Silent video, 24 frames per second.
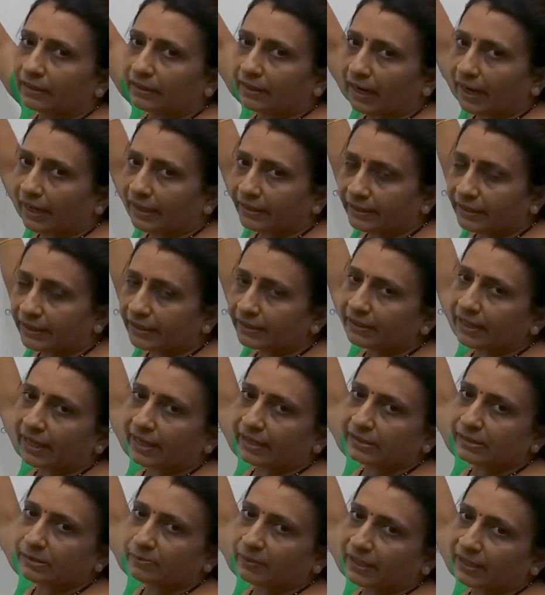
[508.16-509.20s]
writing the
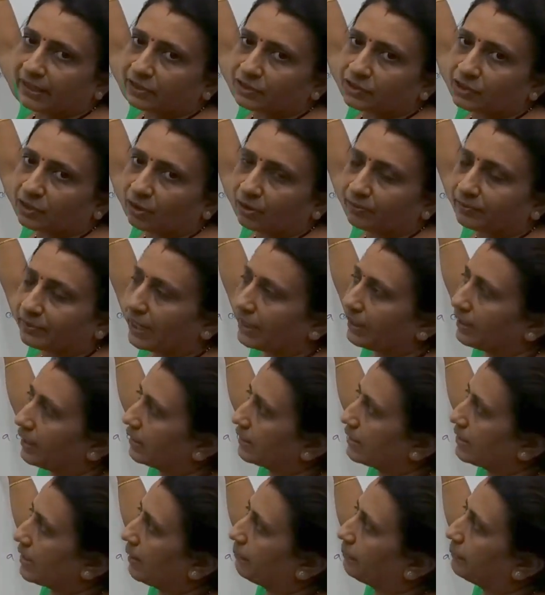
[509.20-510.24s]
explanation of that
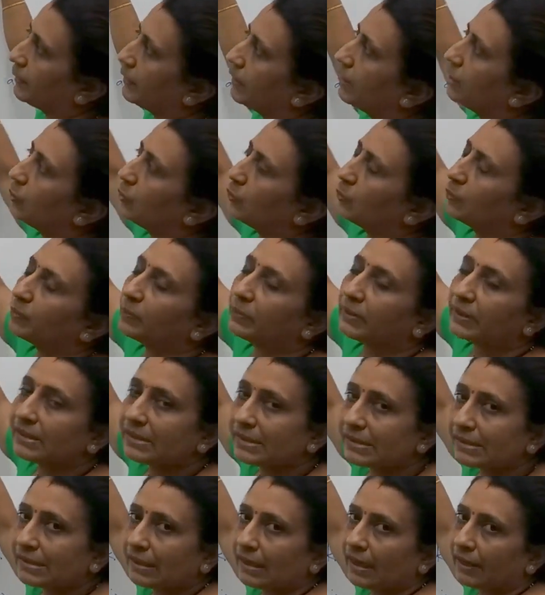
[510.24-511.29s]
example, you
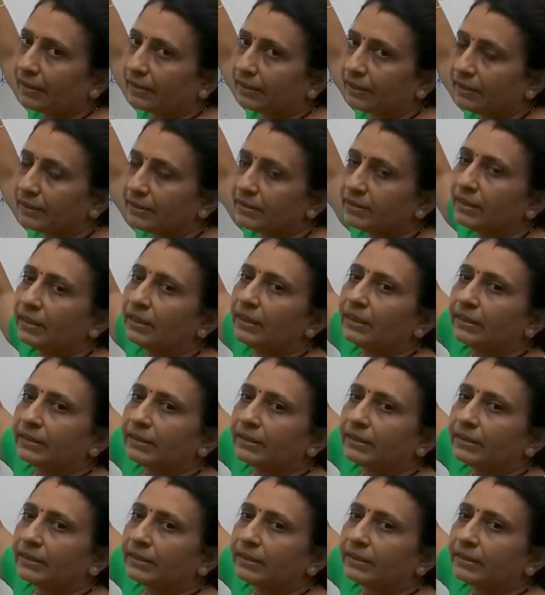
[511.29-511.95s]
must write